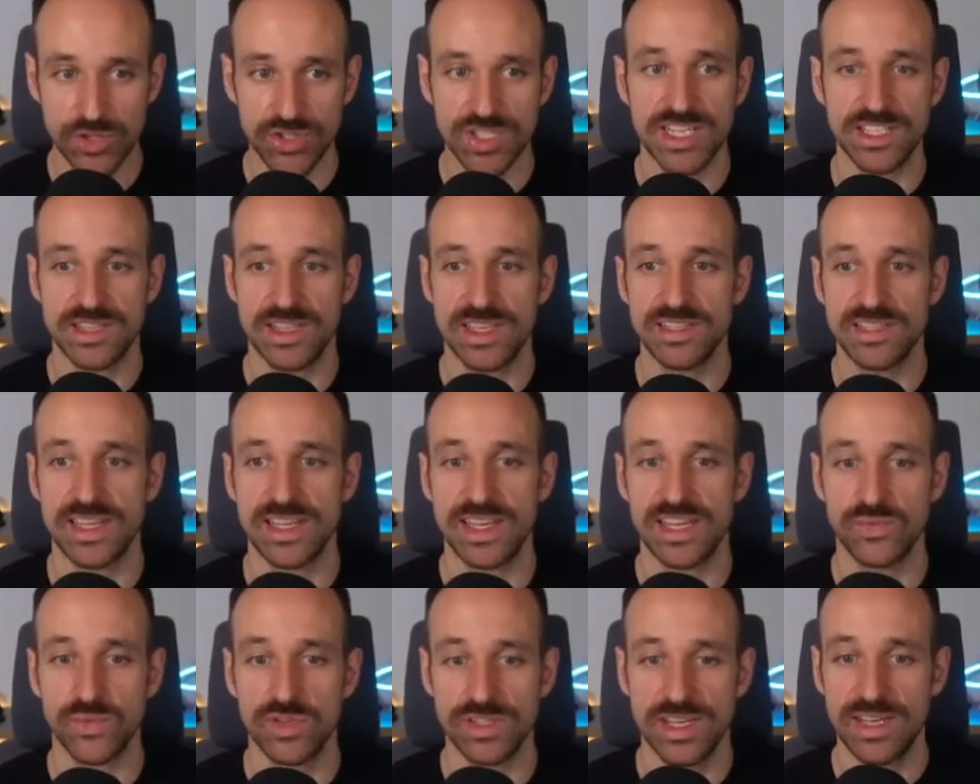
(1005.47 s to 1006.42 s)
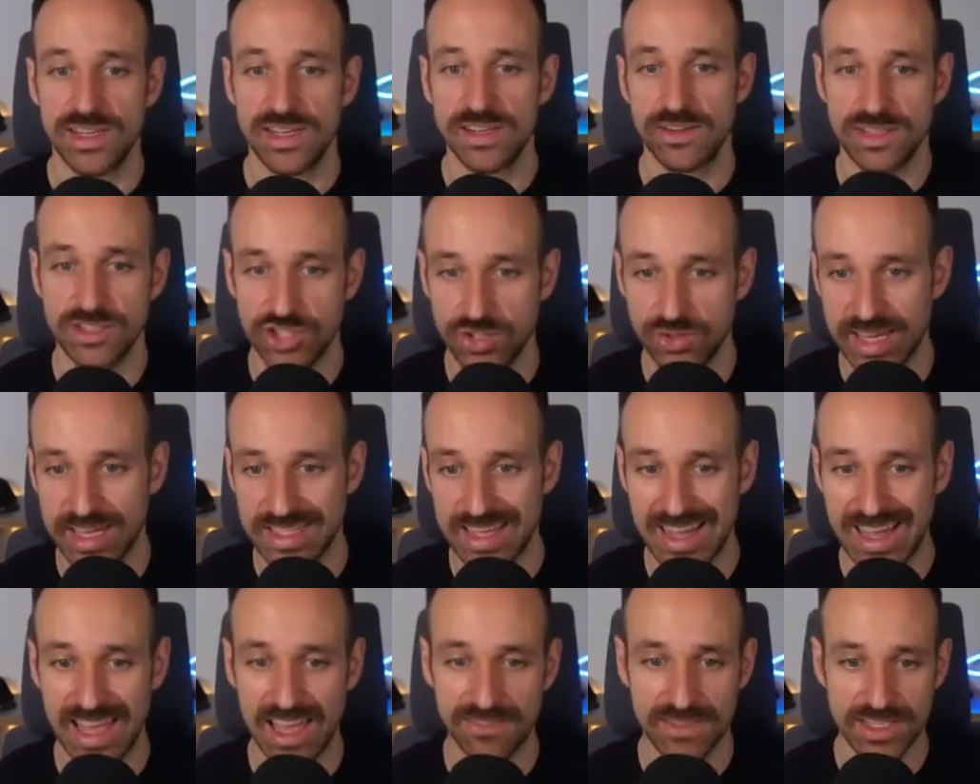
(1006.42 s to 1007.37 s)
upfront to test things, and of course, here in the showcase,
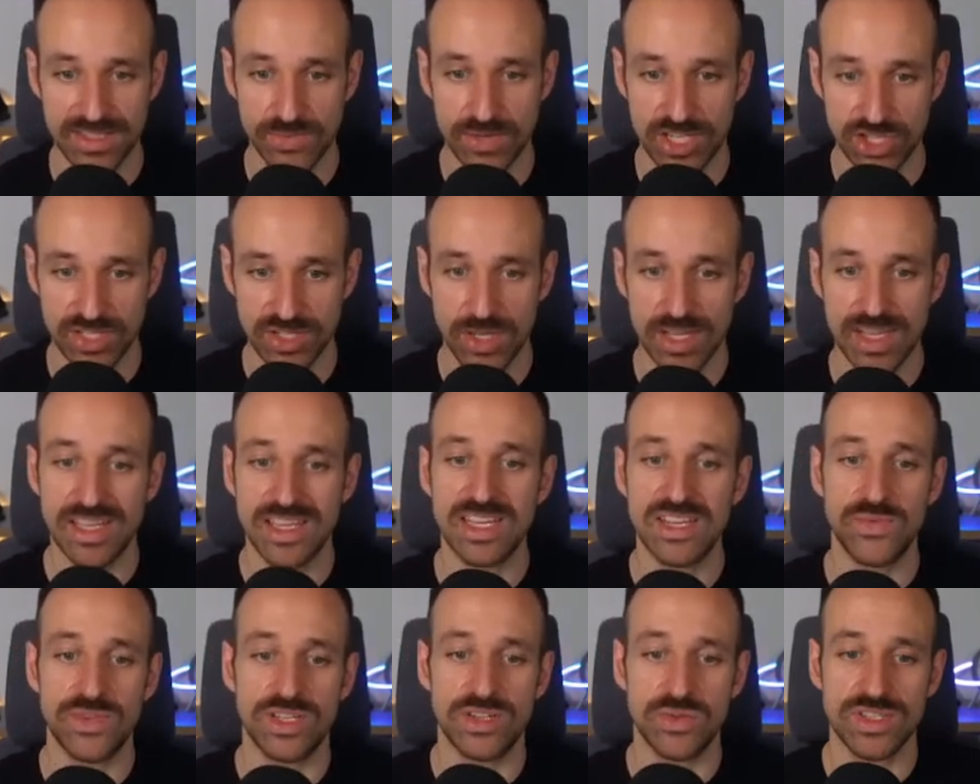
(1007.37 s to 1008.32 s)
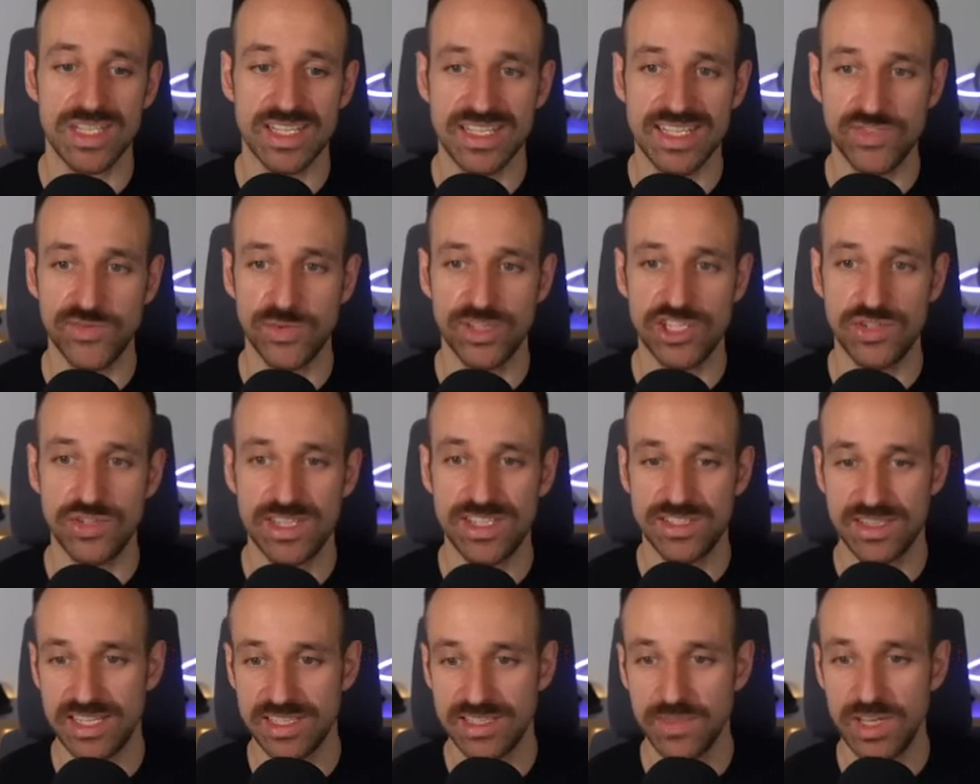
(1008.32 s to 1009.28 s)
I have this finished. So if you successfully do
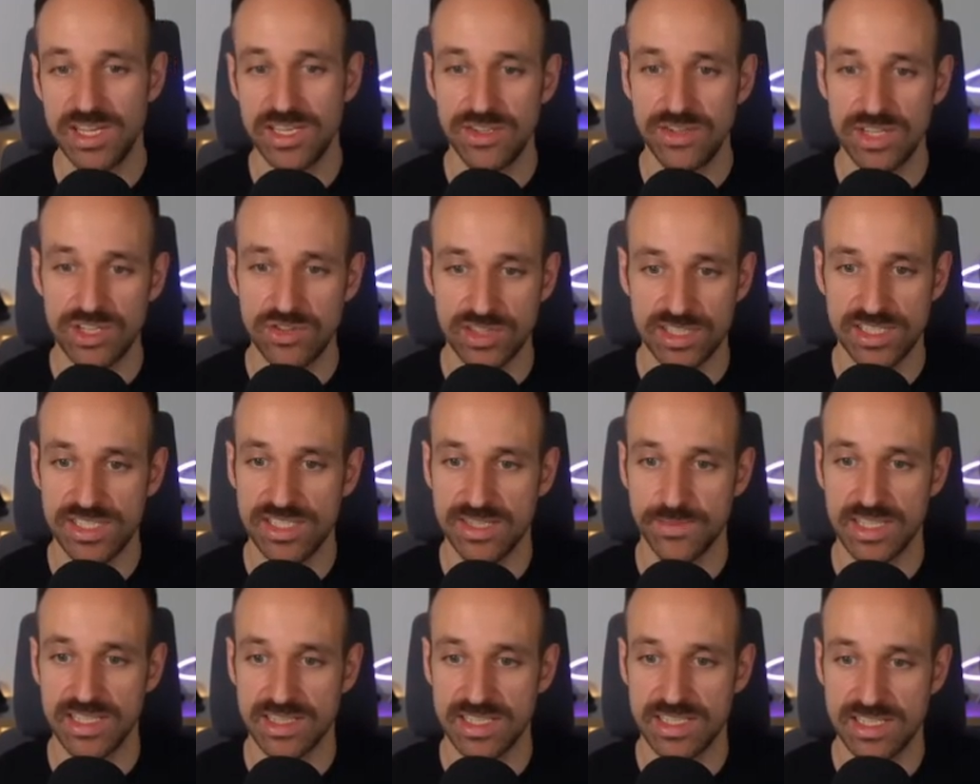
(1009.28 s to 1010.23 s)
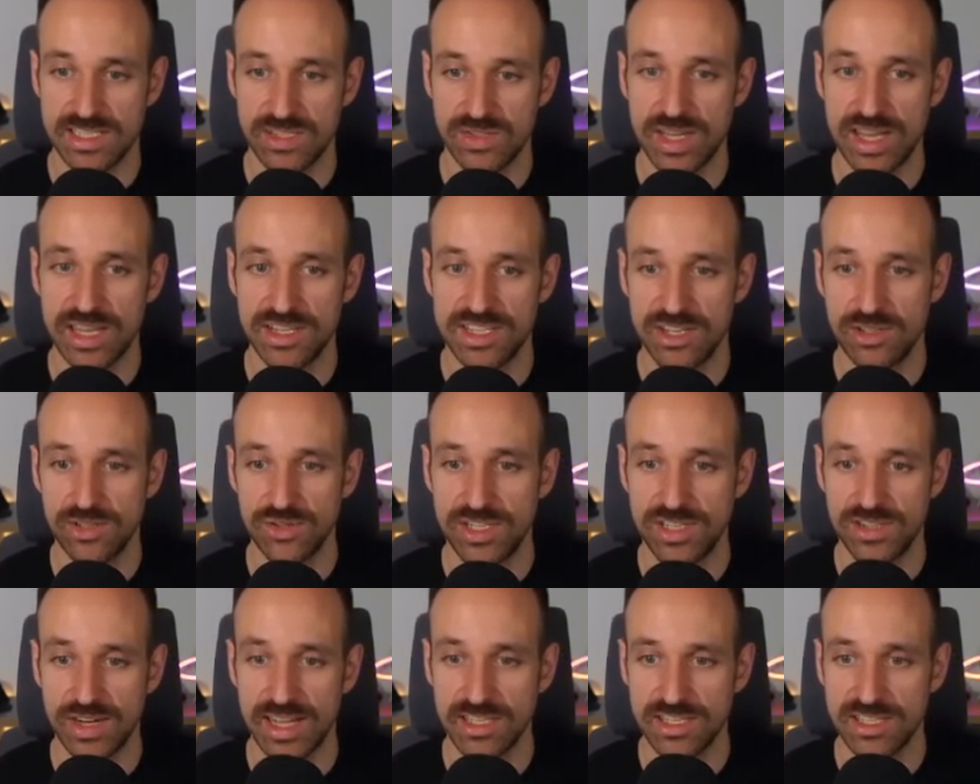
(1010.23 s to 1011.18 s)
these things, you can usually see something like this. You get a
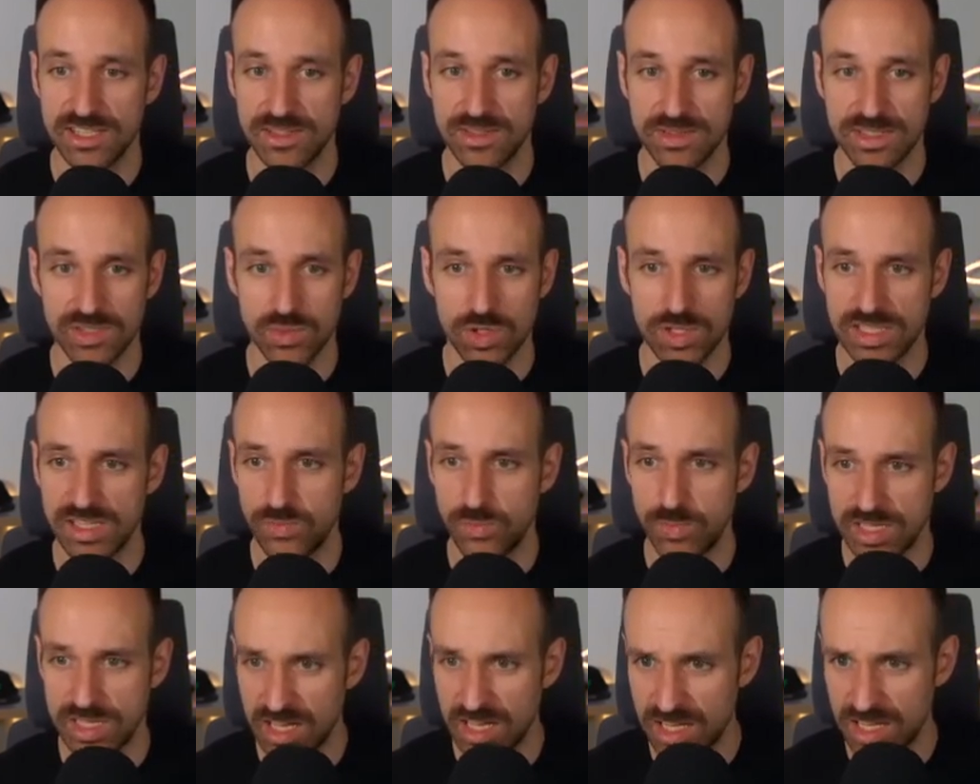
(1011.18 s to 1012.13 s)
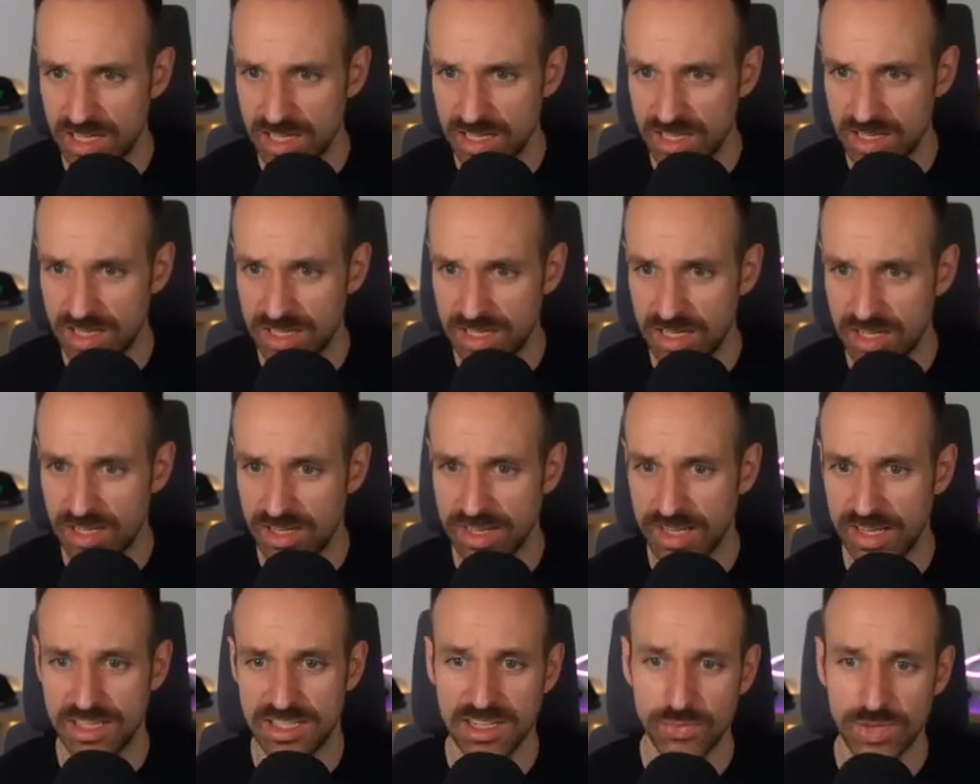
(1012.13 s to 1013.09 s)
download here. I can download this, would give me
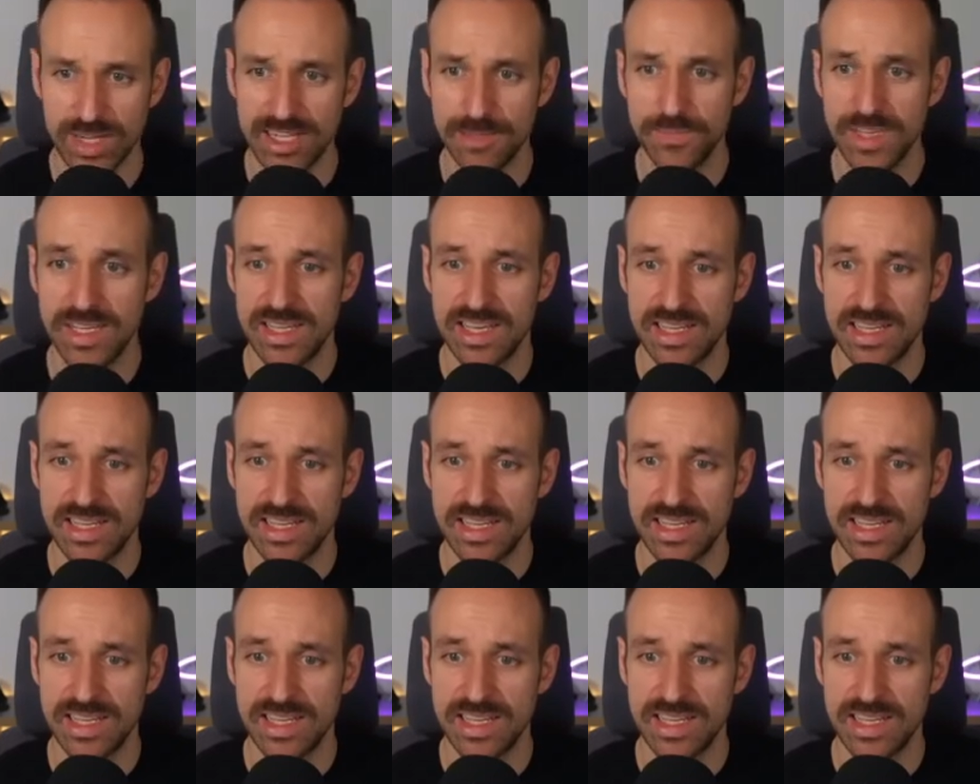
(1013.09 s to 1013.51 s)
a tar file.